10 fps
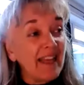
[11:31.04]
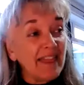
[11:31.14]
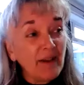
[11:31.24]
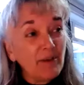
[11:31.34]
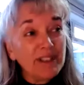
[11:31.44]

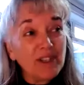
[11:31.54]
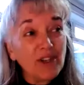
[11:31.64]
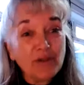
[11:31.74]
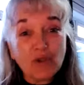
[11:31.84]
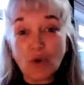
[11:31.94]
That one's
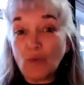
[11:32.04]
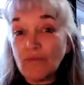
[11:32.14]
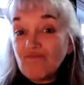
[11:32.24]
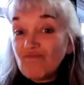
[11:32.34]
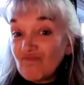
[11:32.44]
neutral.
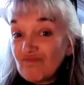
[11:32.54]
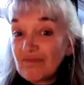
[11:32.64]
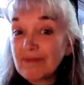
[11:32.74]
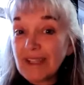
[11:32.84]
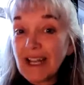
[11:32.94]

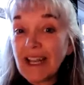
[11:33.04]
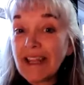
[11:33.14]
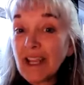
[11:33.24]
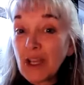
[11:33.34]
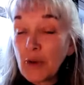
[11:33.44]
Let
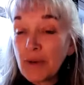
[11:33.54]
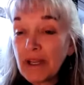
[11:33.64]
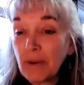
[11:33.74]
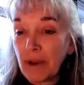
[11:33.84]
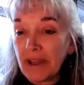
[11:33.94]
it go
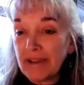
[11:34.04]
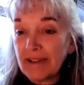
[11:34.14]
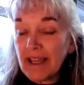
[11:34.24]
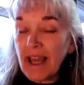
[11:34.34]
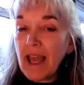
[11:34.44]
anyway.
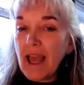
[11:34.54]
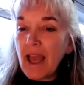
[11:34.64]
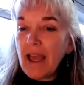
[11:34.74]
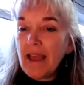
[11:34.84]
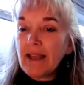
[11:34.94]

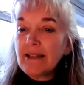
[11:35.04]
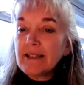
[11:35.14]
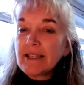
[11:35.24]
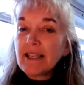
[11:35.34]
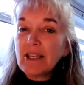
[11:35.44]

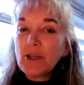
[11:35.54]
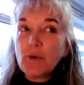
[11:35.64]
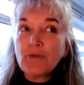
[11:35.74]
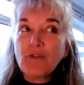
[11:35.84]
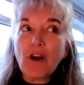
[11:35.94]
And
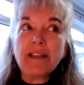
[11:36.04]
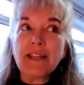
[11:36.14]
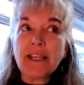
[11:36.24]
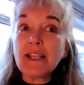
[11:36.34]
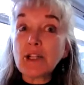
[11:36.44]
you'll find
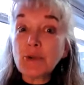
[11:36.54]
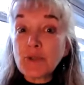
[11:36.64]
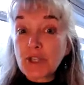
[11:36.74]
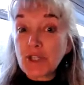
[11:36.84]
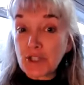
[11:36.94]
that it
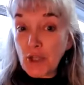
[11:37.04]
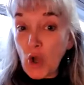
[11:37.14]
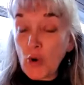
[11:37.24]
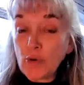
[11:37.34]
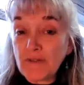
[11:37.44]
loosens the
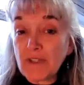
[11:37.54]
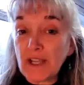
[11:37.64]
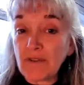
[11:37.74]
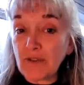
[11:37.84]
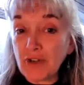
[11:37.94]
hold of
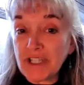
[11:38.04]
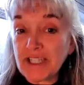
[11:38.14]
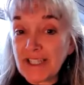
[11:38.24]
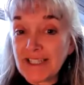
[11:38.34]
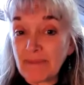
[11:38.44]

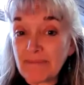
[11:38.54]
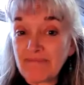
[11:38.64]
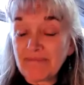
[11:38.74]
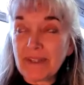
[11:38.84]
self-criticism.